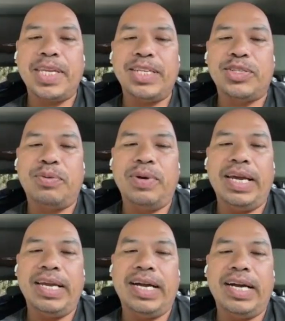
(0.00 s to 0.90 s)
so when
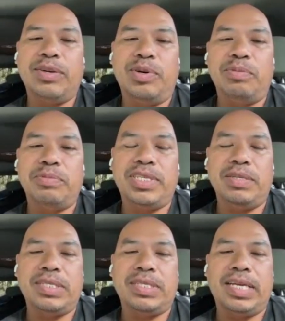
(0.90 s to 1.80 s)
I got home, she
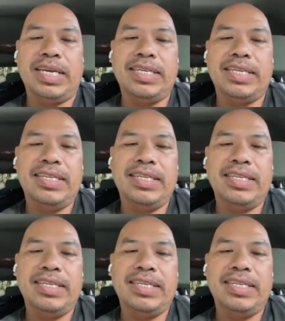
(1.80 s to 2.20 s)
was like,